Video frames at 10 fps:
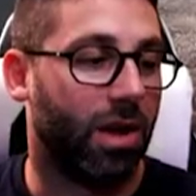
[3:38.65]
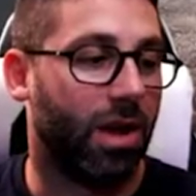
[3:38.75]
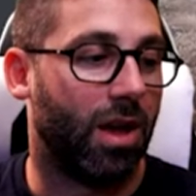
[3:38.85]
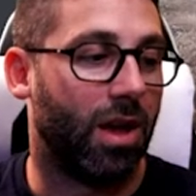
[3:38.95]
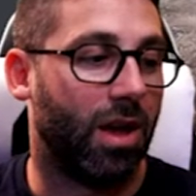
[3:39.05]

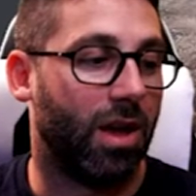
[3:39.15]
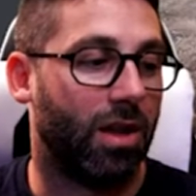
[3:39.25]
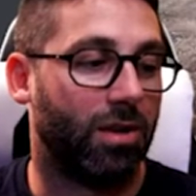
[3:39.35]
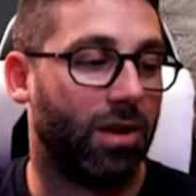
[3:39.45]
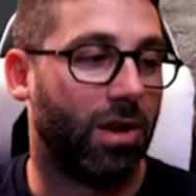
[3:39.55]

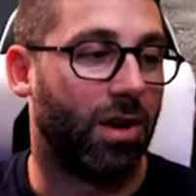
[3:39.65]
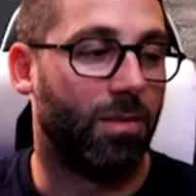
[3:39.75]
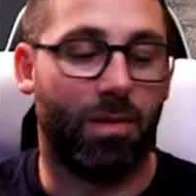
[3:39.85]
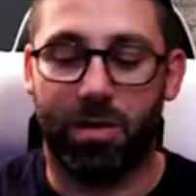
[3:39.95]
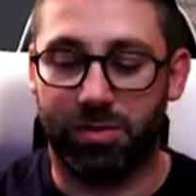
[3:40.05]
And
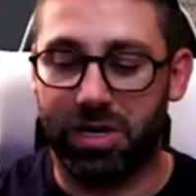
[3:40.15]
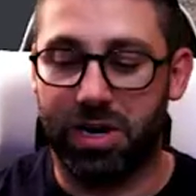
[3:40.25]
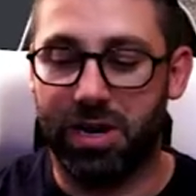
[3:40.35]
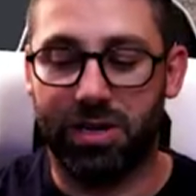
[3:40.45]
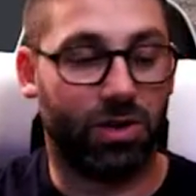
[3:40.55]
um, I'm just going
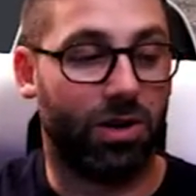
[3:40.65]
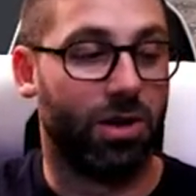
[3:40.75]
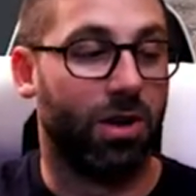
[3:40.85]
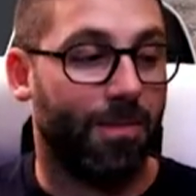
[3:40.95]
to hit enter.